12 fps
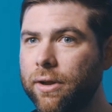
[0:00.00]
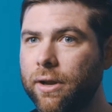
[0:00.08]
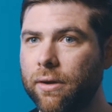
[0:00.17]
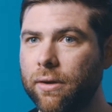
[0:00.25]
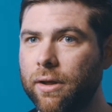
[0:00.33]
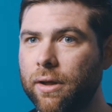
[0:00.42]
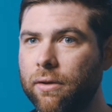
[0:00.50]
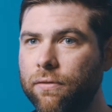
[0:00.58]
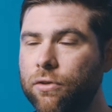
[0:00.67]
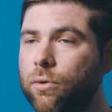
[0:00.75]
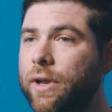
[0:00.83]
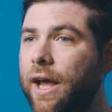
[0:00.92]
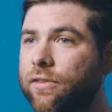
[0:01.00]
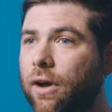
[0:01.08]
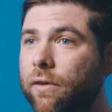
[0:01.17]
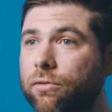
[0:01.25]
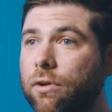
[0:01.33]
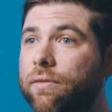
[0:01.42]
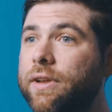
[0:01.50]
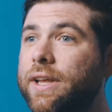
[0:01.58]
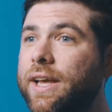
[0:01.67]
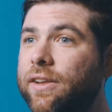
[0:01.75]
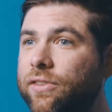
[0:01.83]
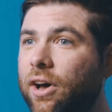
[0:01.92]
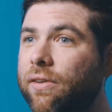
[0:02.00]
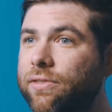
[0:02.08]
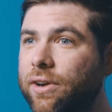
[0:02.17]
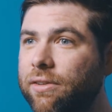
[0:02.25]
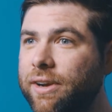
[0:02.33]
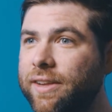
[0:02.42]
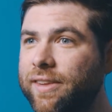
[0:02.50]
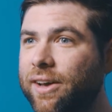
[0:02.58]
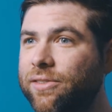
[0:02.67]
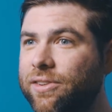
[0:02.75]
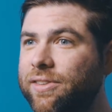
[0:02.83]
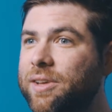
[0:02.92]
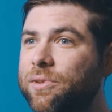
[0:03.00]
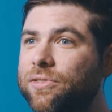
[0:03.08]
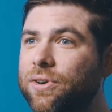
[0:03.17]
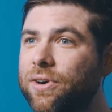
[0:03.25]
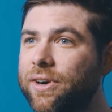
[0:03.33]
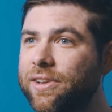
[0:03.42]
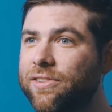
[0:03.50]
a few days after or even years after. It really tells a deeper story.